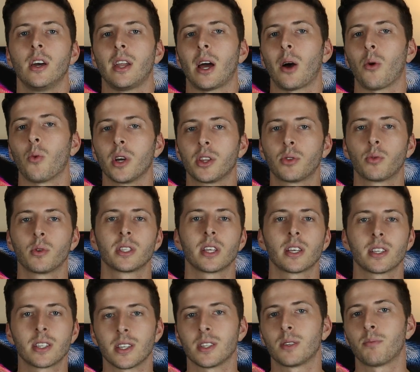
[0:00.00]
Now, with
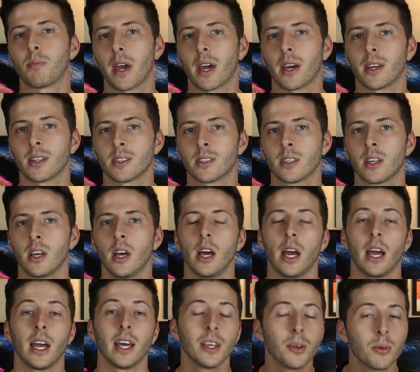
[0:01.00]
resistance bands,
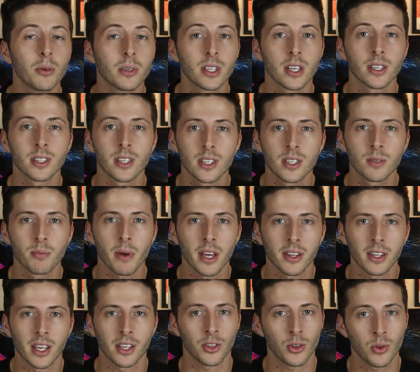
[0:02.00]
any resistance
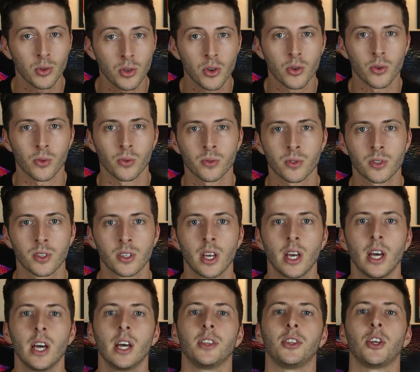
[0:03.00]
band that you use,
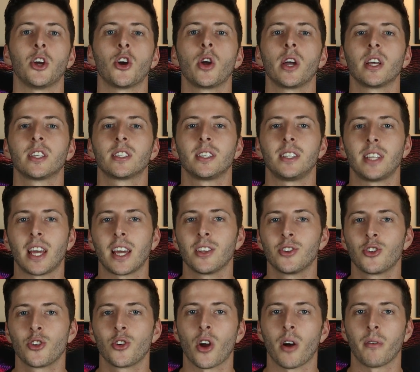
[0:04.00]
there is a
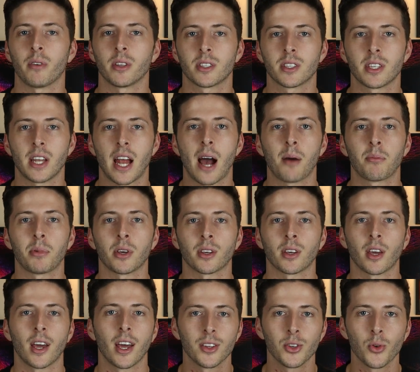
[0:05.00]
danger of it
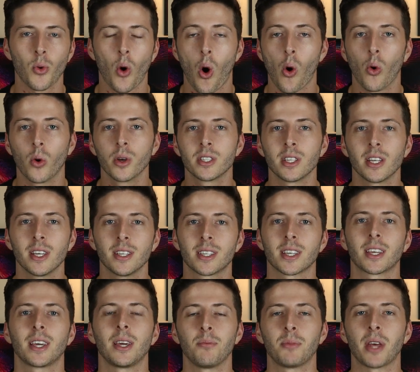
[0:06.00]
snapping, and you always need
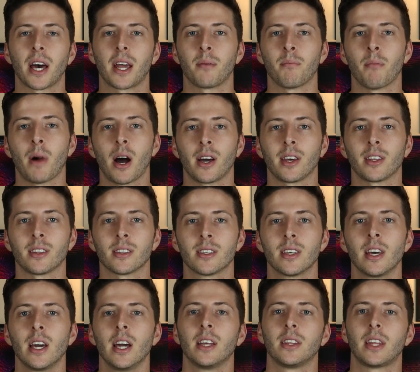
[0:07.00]
to keep that in mind.
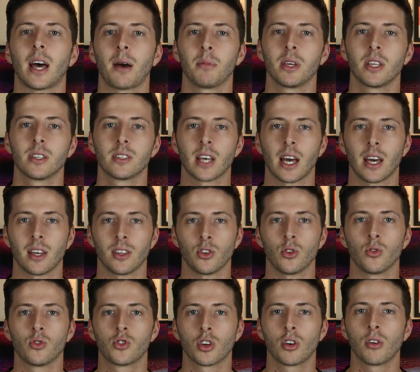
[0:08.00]
That means that
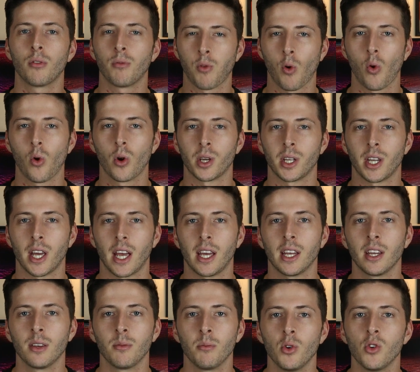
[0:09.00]
you should avoid
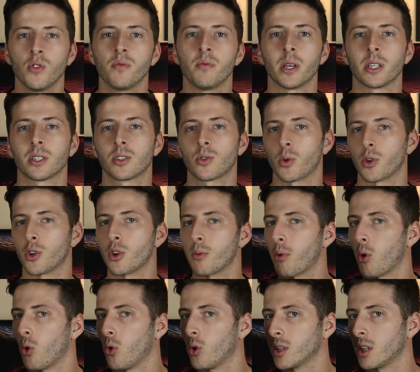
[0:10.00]
any movements where you're
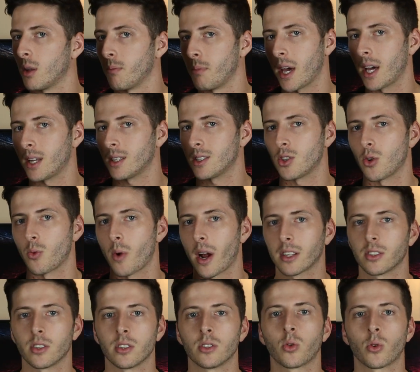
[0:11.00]
pulling the bands
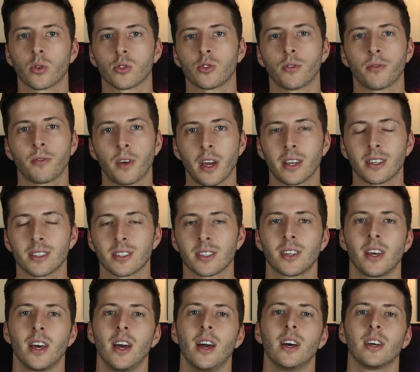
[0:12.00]
directly towards your face.
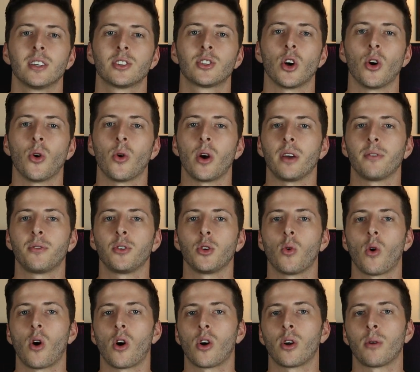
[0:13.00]
So if
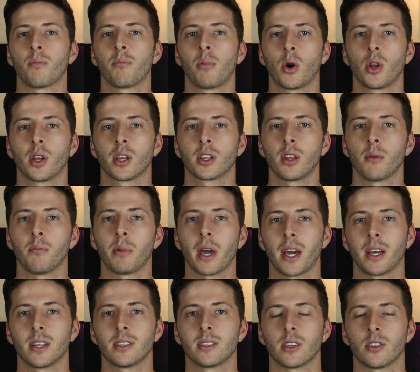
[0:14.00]
you are putting the
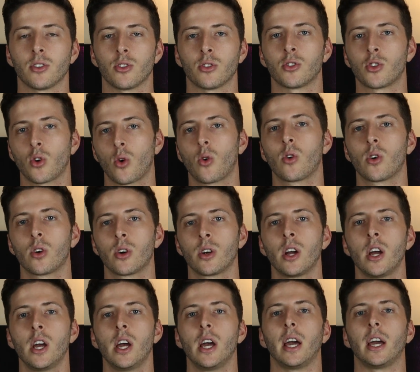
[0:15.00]
bands in your
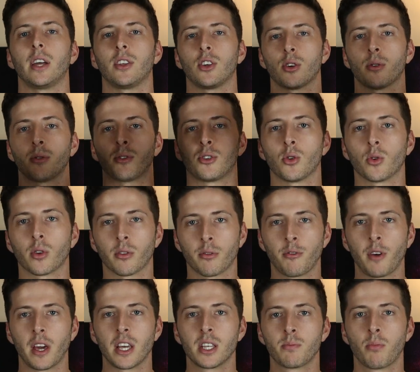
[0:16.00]
door and you're doing
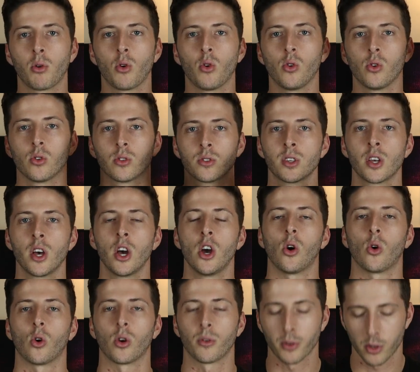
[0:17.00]
face pulls,
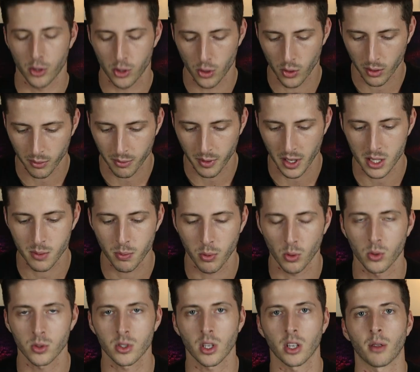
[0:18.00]
or if you're doing face
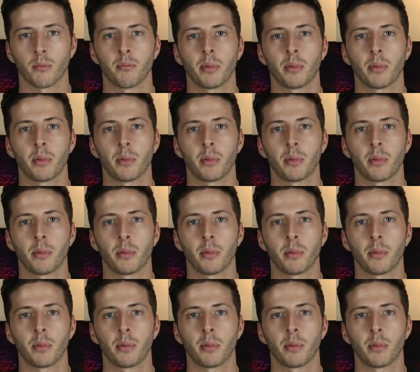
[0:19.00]
pulls on the